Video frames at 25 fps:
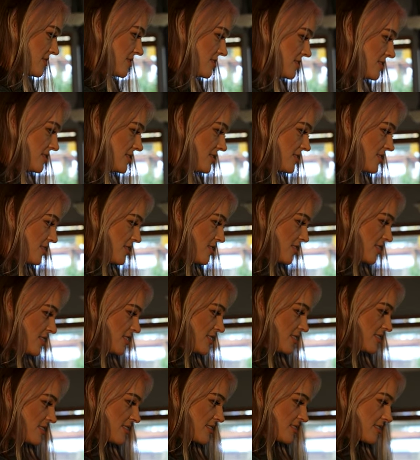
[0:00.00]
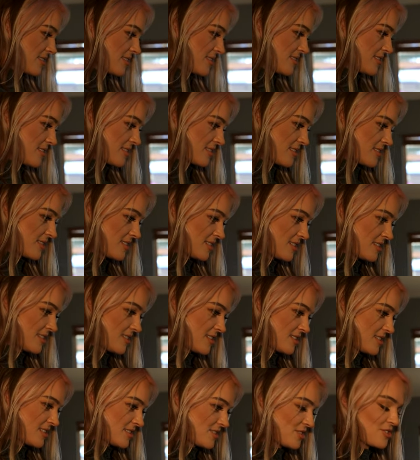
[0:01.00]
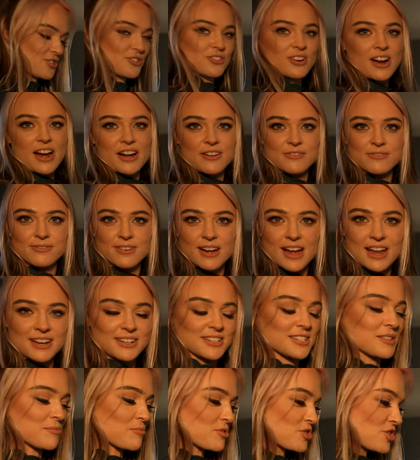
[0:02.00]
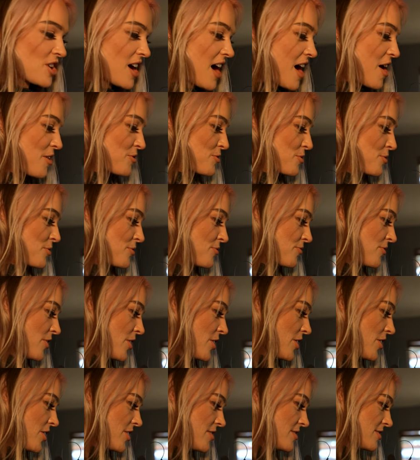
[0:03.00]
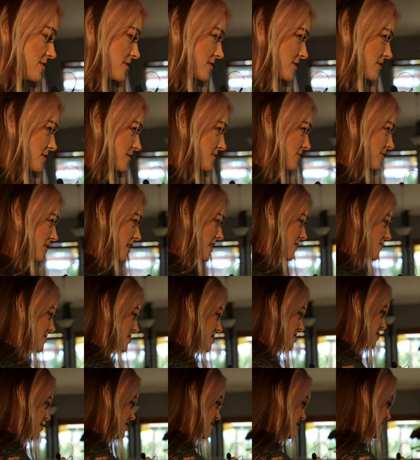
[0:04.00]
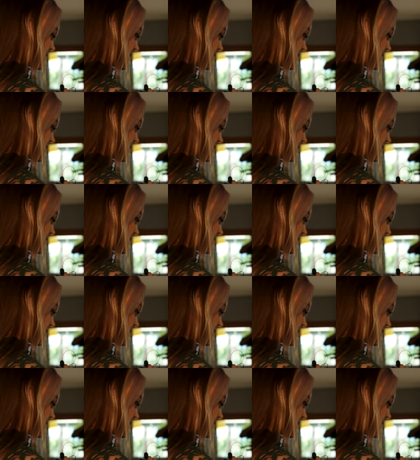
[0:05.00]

so just trying to find some childhood photos for everything.